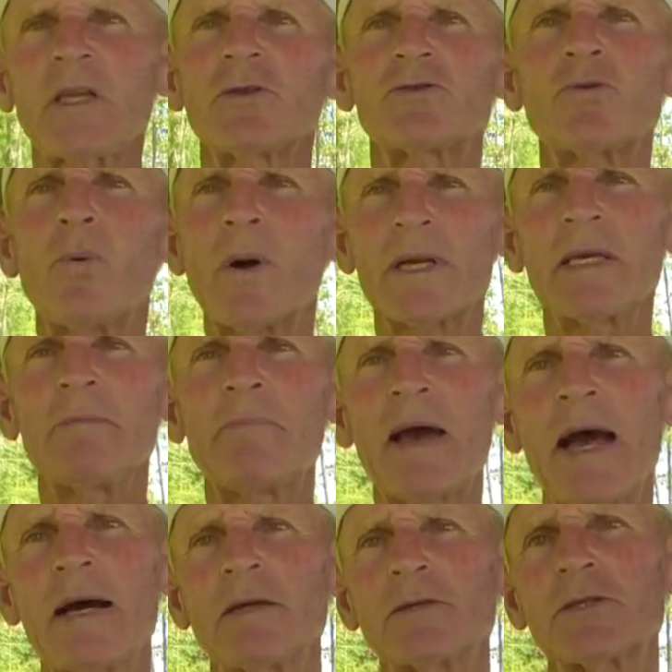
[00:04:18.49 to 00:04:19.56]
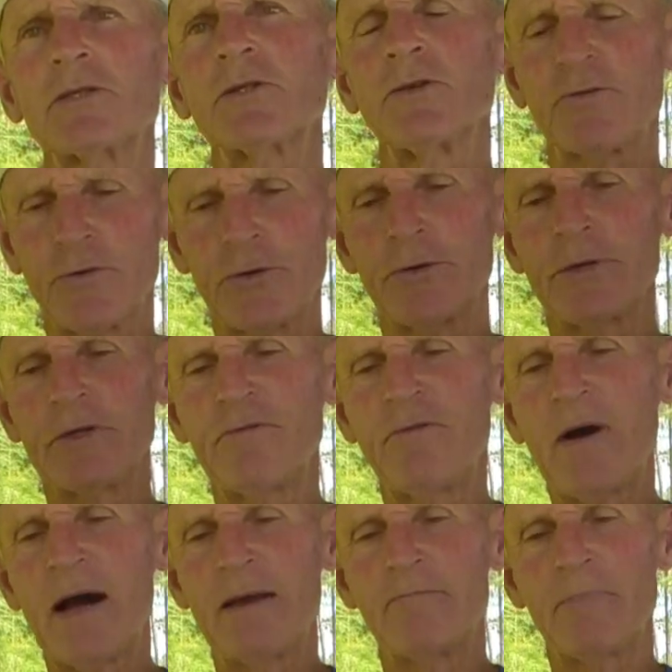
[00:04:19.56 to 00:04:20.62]
20 pounds to
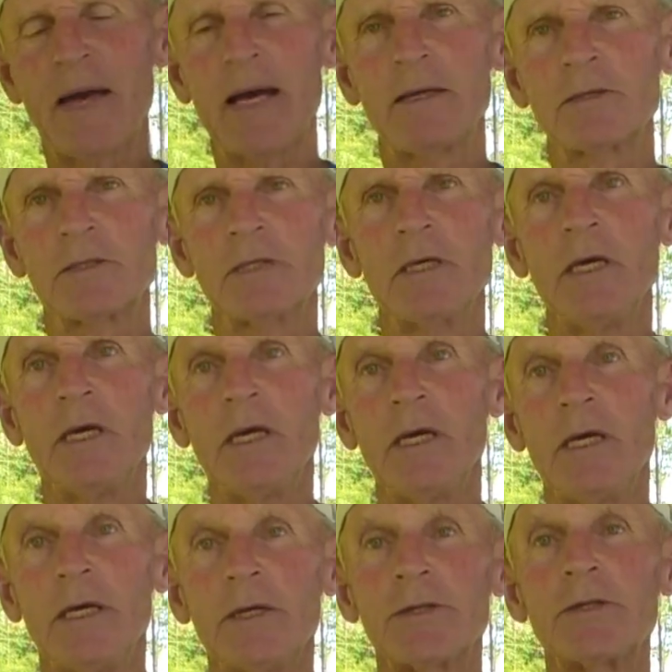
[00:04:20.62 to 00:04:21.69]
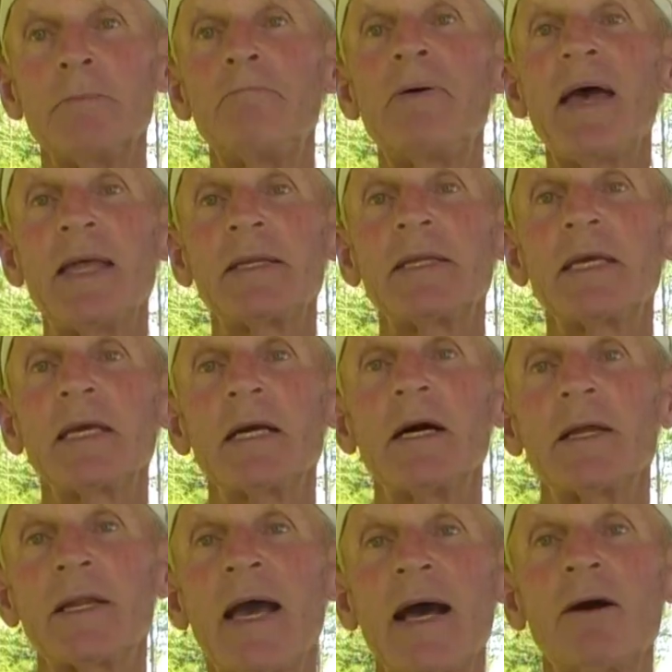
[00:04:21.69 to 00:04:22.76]
35 pounds, depending
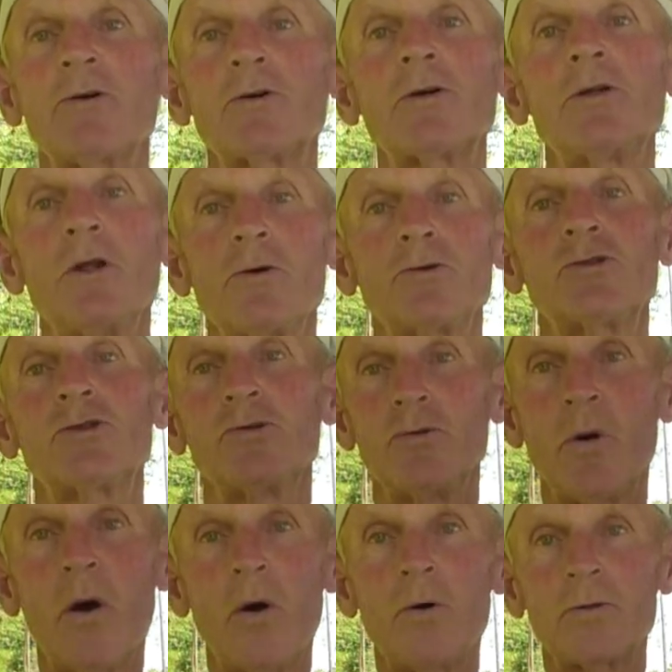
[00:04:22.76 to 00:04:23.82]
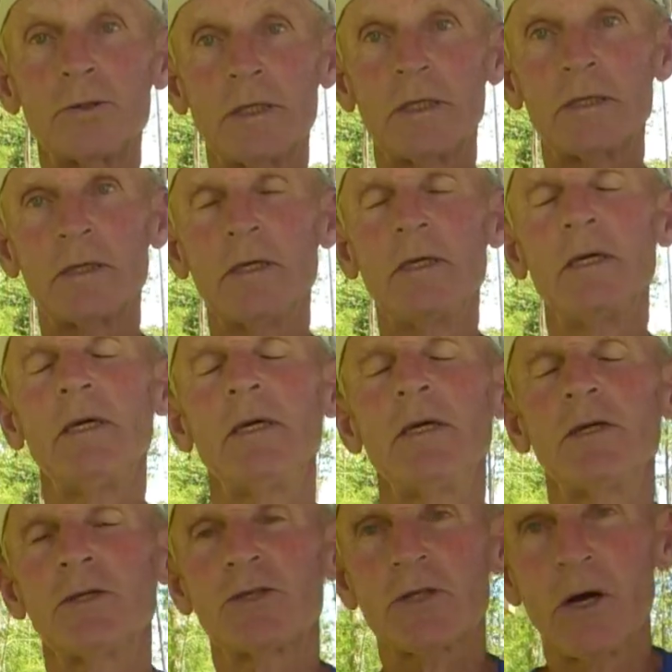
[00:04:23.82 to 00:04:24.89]
on how close you hold it.
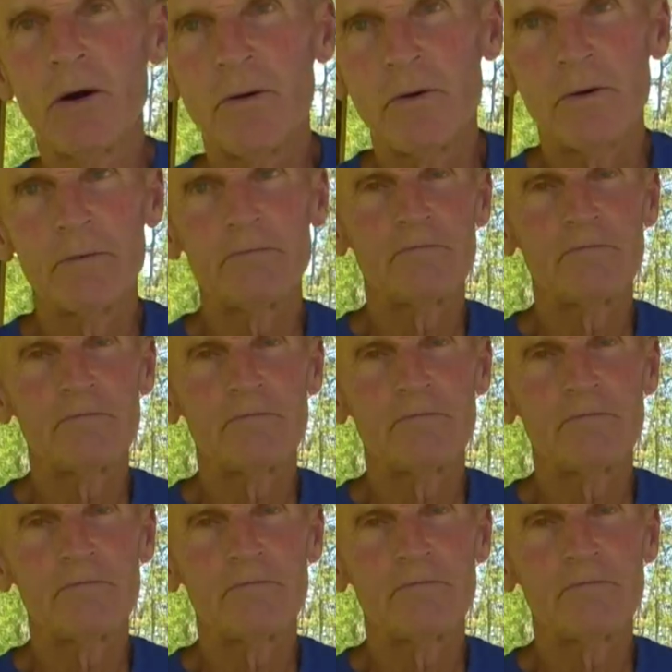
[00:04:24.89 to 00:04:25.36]
So